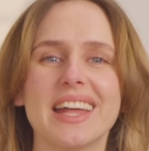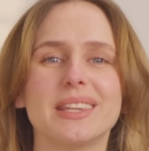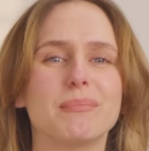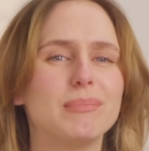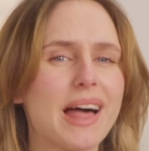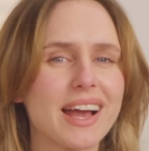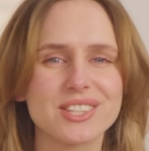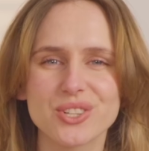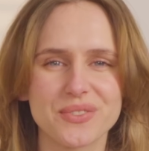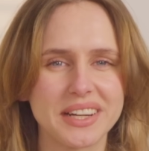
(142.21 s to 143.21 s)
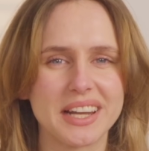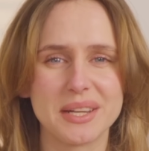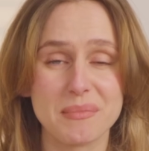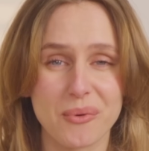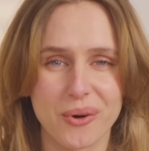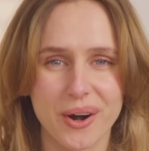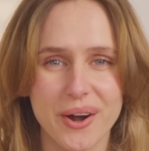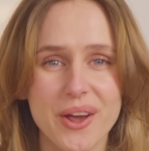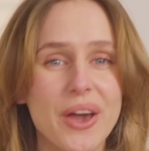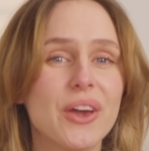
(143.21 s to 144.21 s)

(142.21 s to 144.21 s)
at the blank screen anymore.